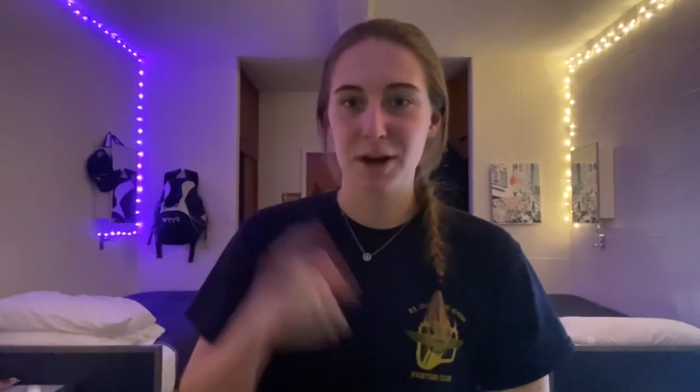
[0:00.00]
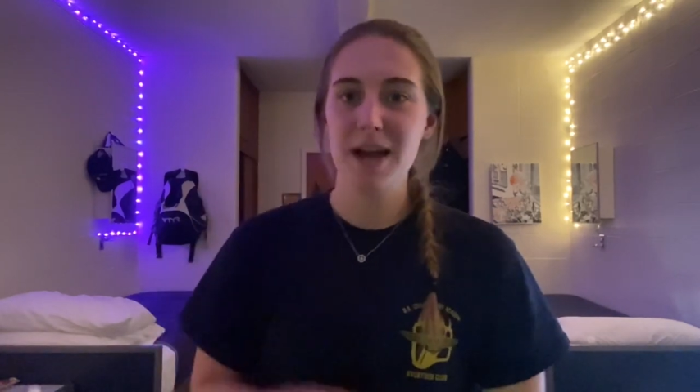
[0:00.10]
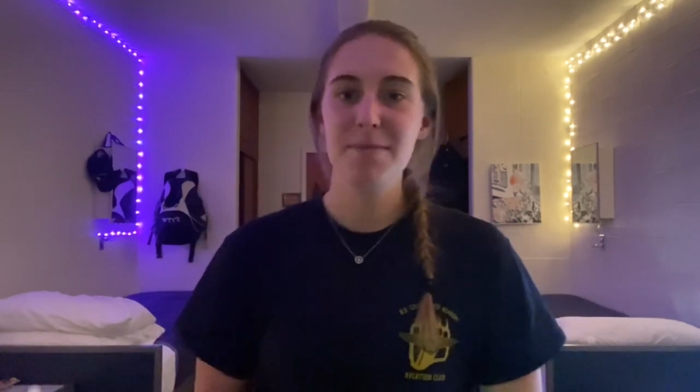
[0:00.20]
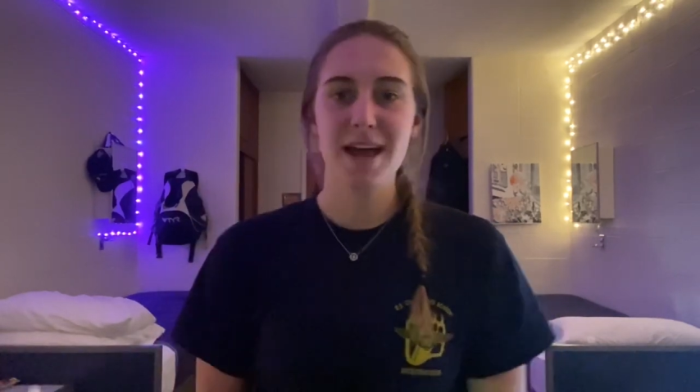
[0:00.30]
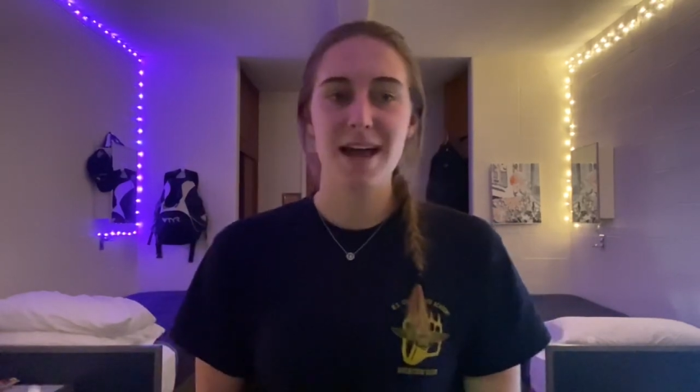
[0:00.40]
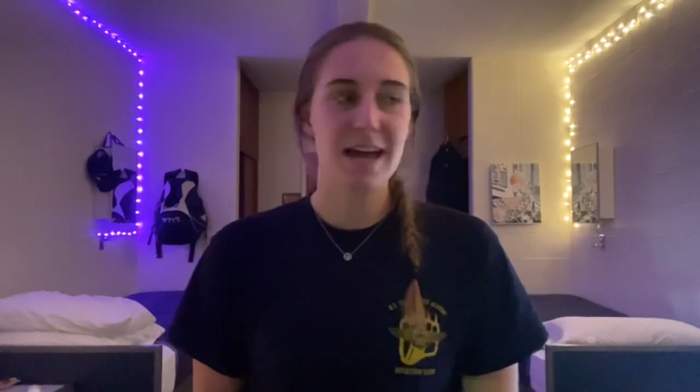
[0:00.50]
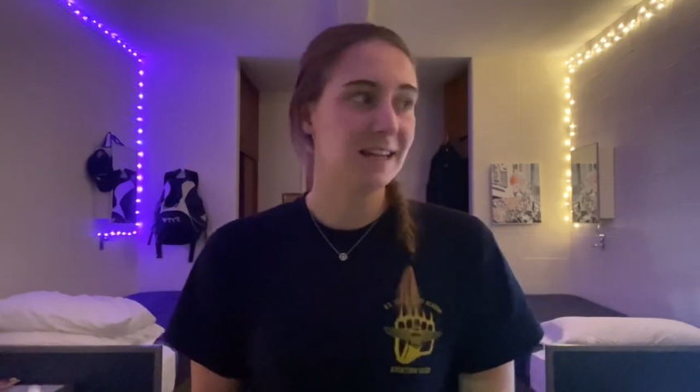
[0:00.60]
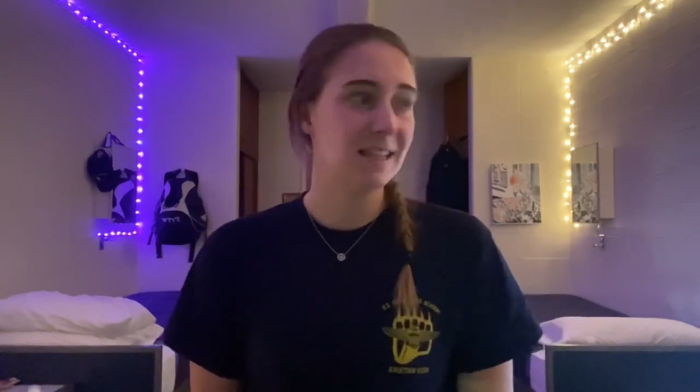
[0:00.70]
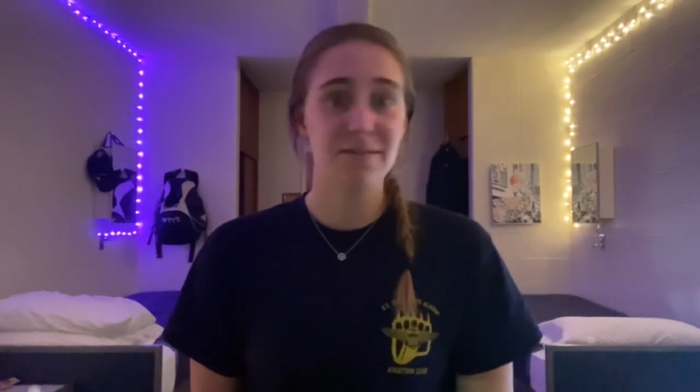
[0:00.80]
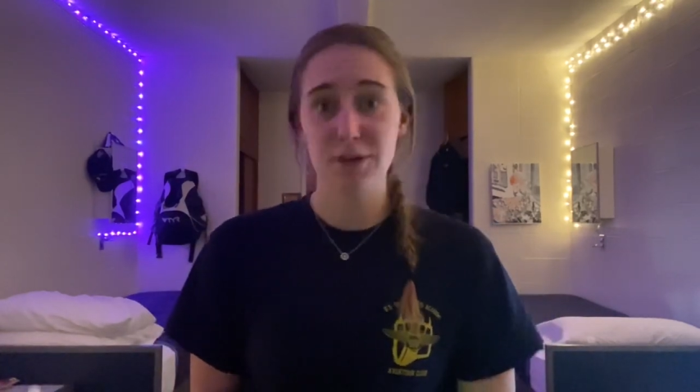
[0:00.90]
and leave
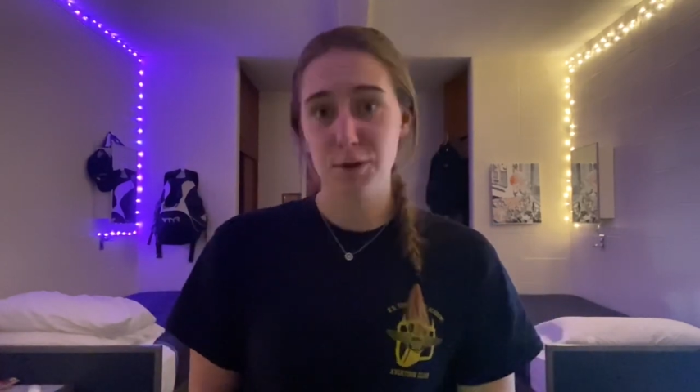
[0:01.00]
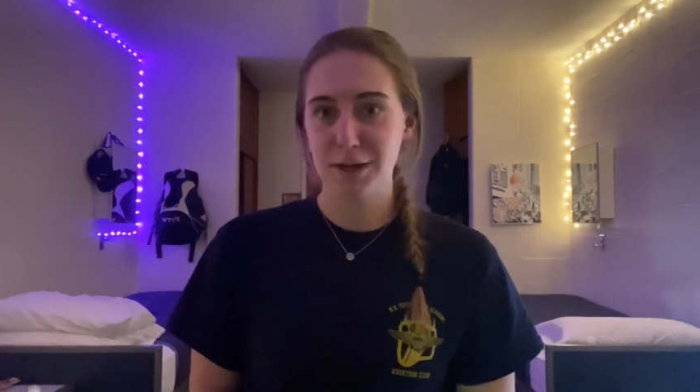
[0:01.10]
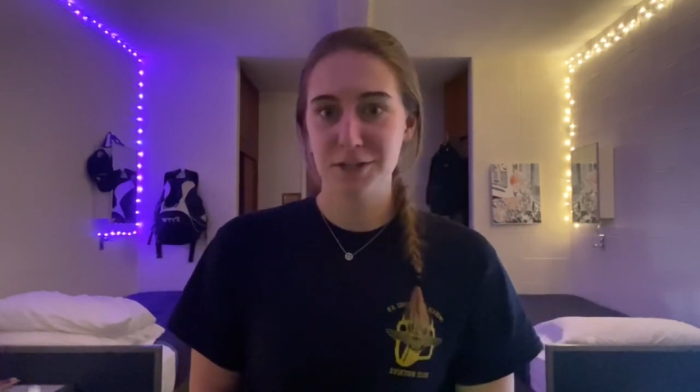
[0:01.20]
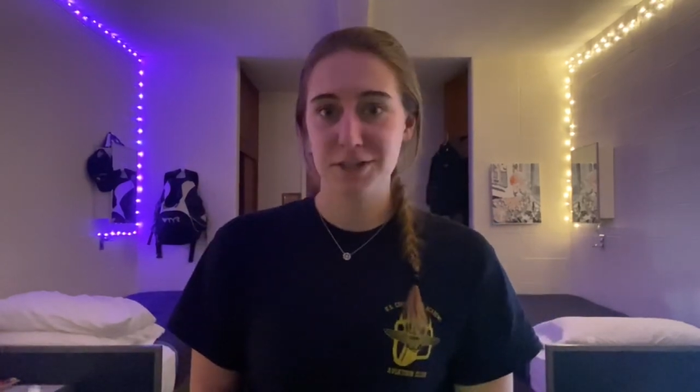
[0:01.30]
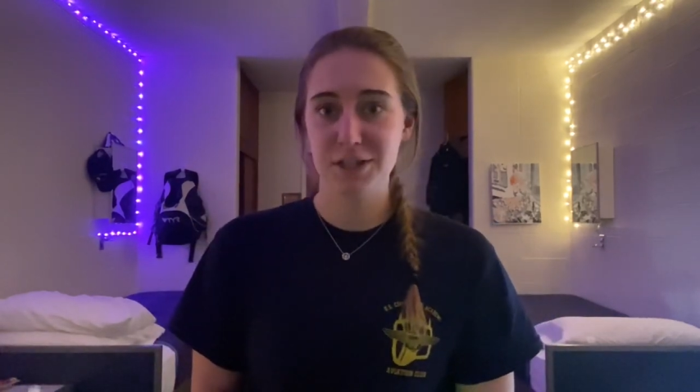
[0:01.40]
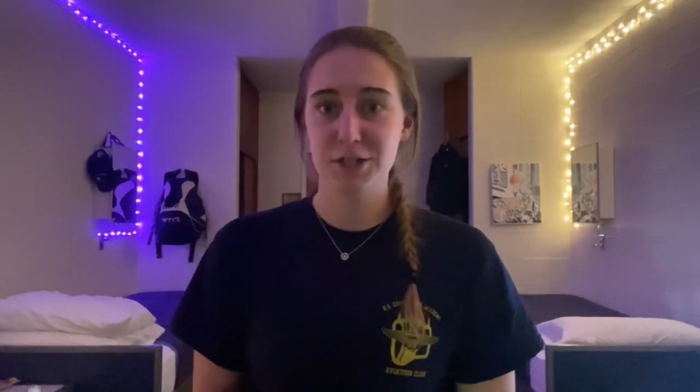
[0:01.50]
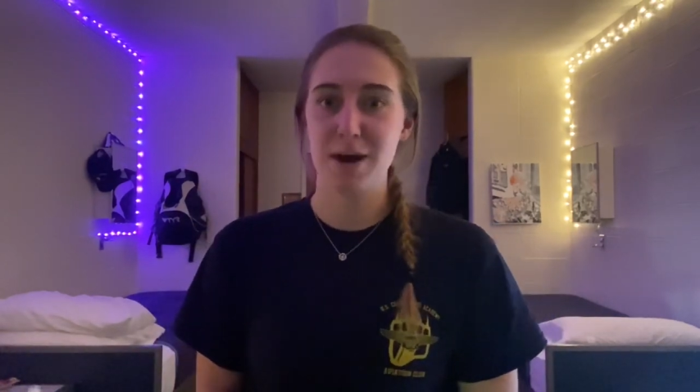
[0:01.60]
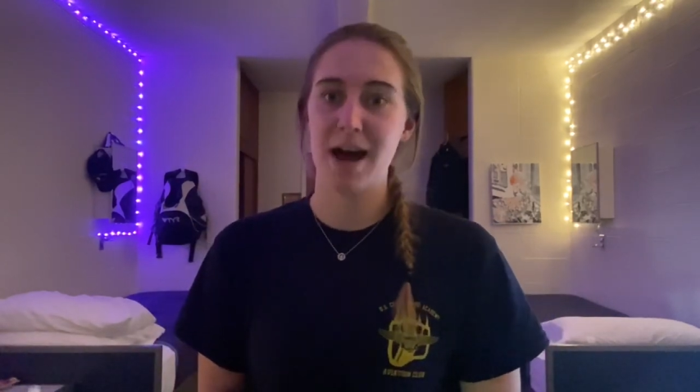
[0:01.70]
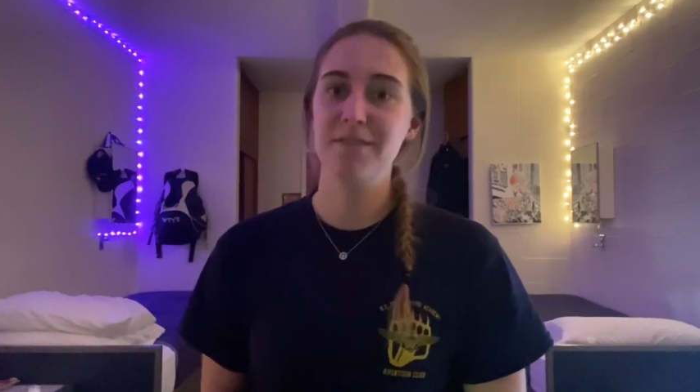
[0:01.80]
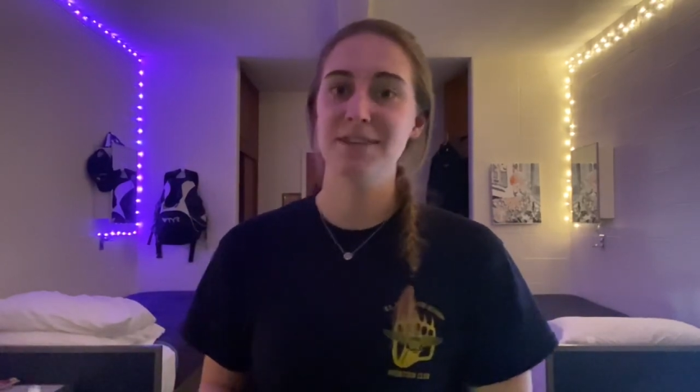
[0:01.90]
any questions that you
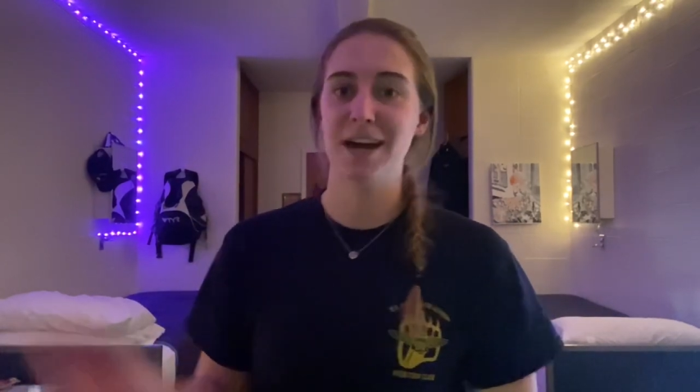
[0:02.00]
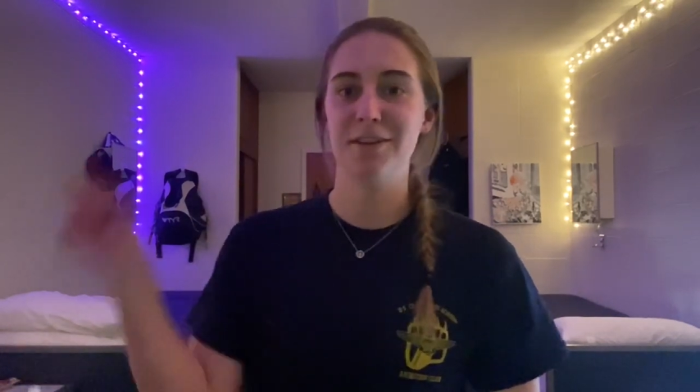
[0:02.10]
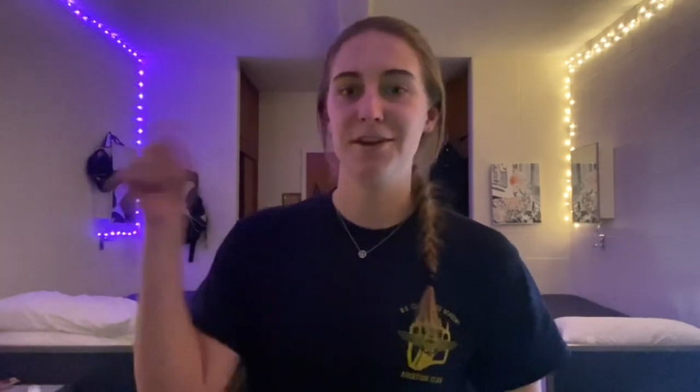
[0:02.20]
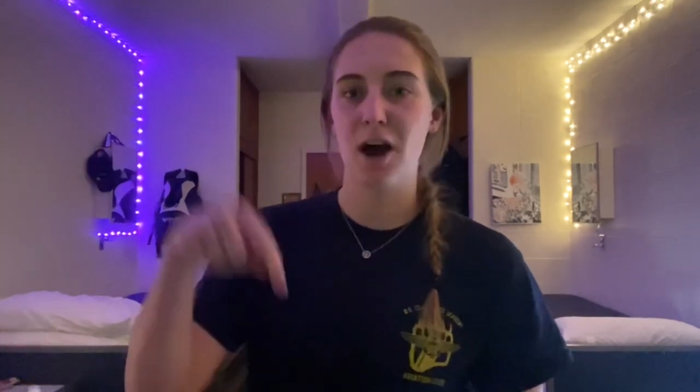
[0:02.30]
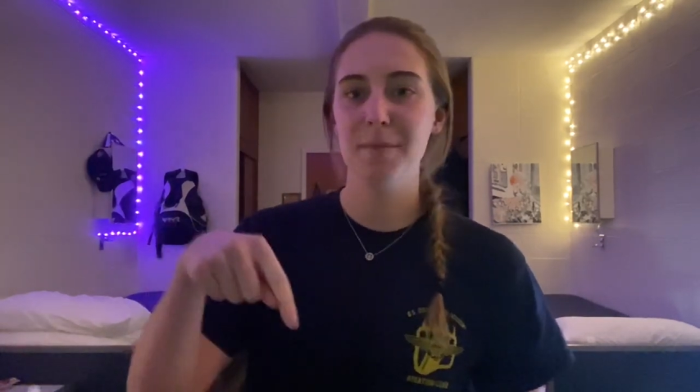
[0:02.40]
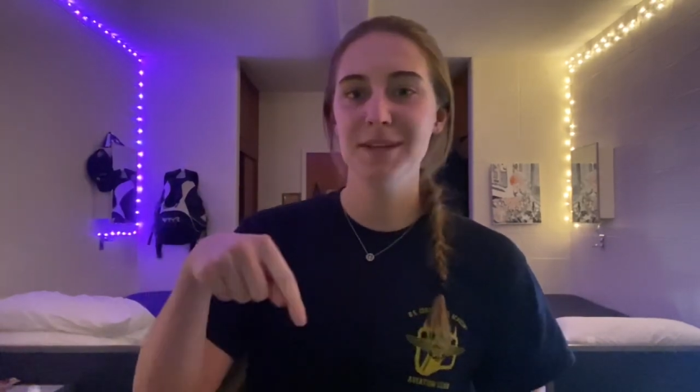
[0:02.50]
have down in the comments,